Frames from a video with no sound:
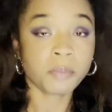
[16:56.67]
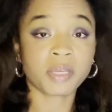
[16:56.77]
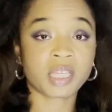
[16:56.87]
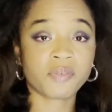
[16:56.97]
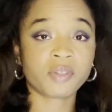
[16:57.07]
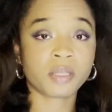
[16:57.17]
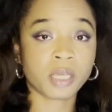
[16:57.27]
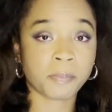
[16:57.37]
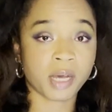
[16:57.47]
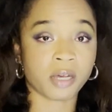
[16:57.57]
But given the
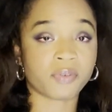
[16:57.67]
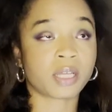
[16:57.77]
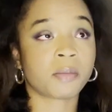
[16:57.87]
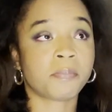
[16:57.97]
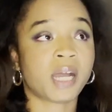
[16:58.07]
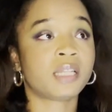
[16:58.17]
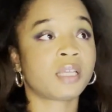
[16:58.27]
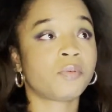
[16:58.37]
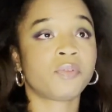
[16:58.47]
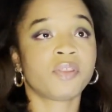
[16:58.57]
above and combining
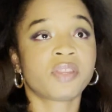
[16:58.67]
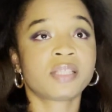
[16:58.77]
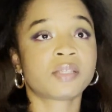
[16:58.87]
it with the things